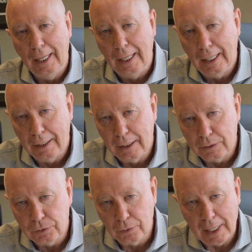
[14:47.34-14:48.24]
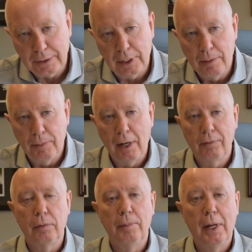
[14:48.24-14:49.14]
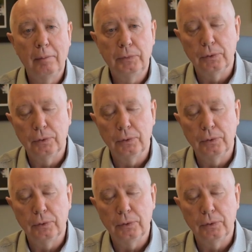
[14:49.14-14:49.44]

And so that's come down from them.